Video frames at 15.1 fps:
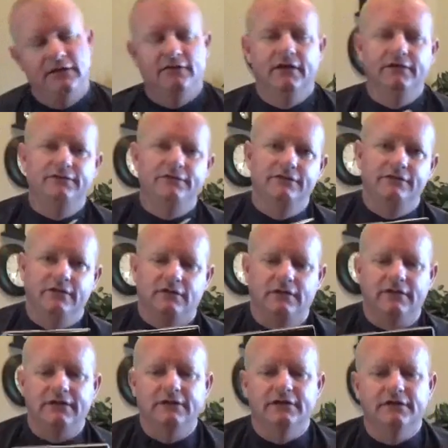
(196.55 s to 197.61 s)
this is the
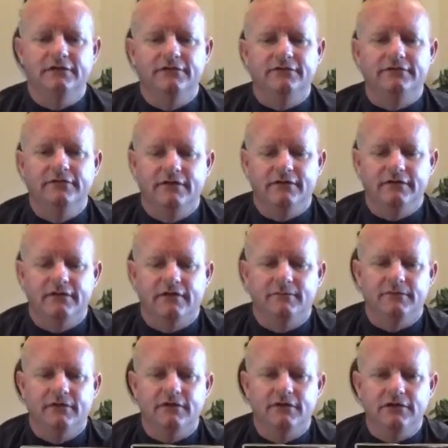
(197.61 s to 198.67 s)
lens that
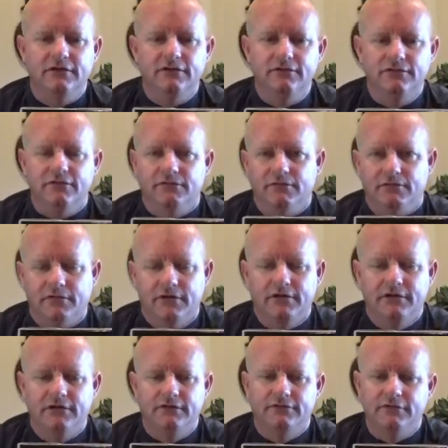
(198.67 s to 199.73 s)
I'm going to use on it right
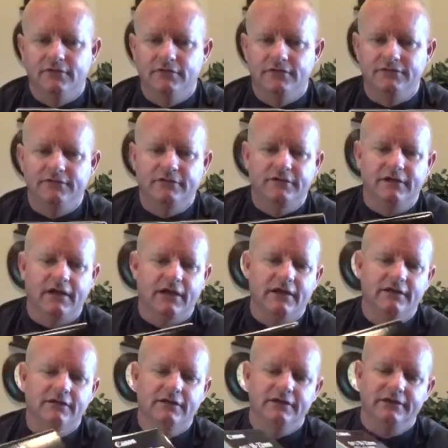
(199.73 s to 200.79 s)
here too. This is a
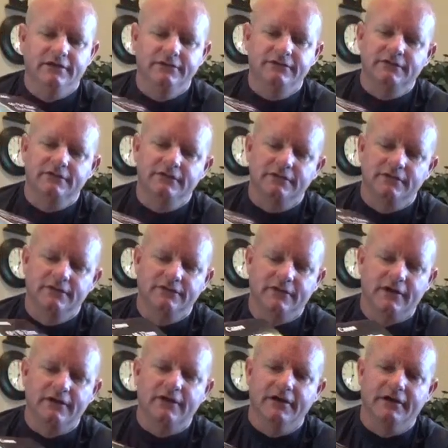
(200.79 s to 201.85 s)
Canon lens. It's
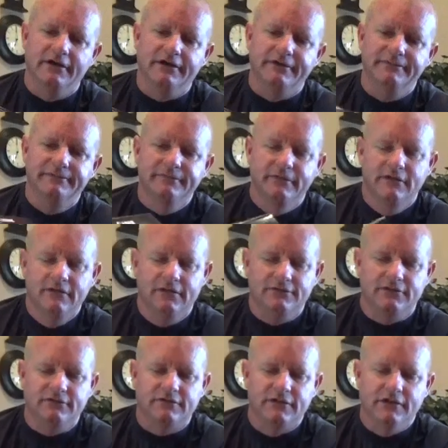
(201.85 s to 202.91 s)
a
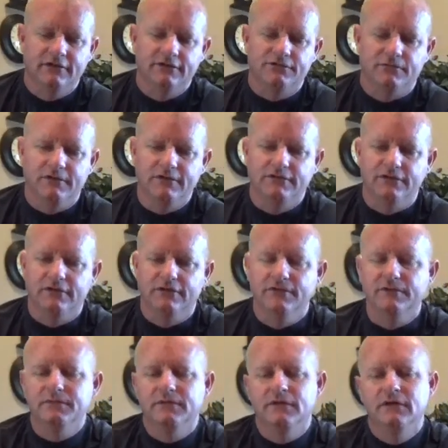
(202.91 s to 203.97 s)
10 to
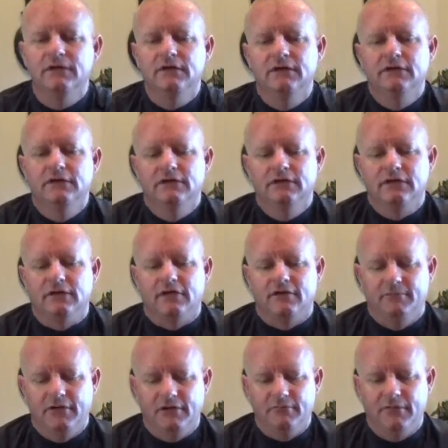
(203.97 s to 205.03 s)
22
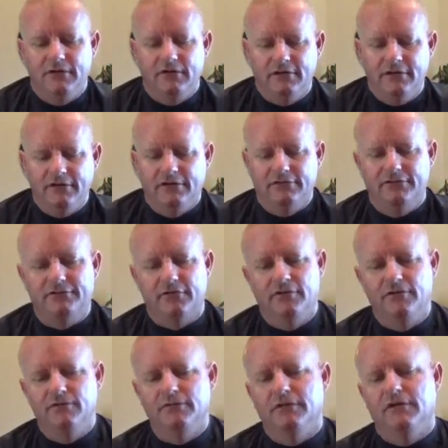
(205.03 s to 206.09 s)
millimeter lens,
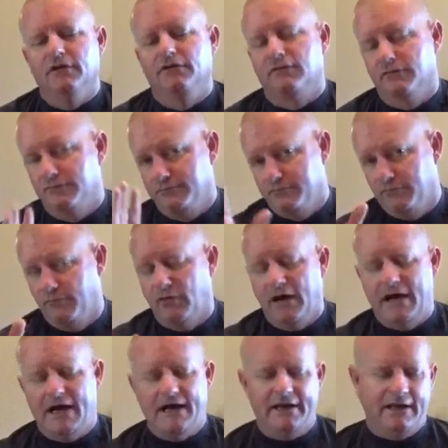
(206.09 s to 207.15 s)
so it's a
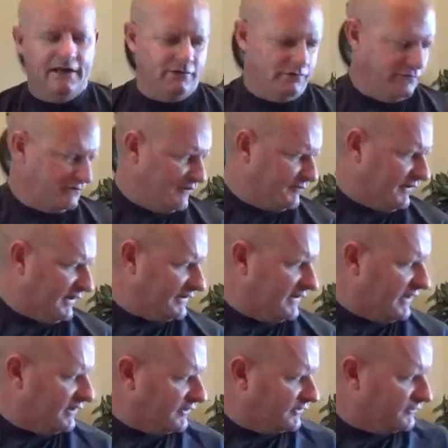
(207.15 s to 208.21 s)
wide angle and stuff like
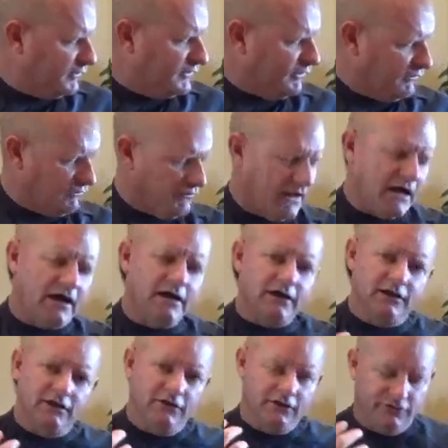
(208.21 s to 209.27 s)
that, because when you're
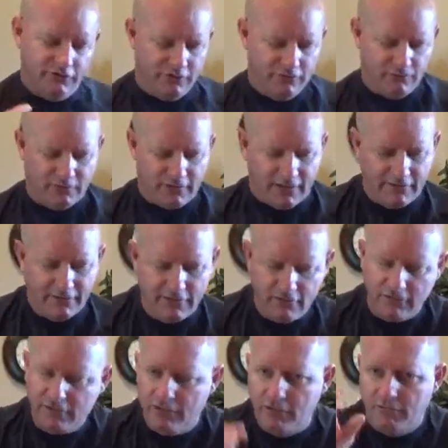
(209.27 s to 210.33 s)
vlogging and you're doing what I do,
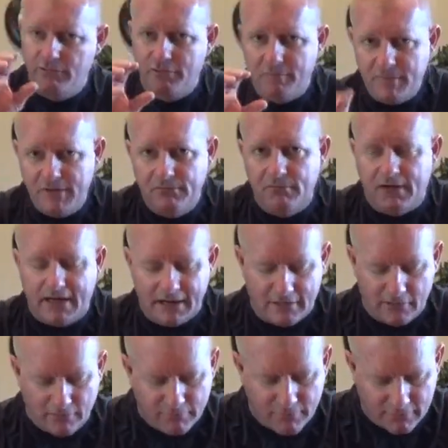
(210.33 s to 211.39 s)
you don't want to be right
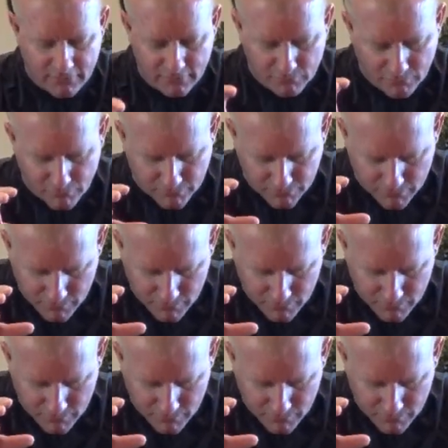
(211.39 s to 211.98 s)
on it. You want to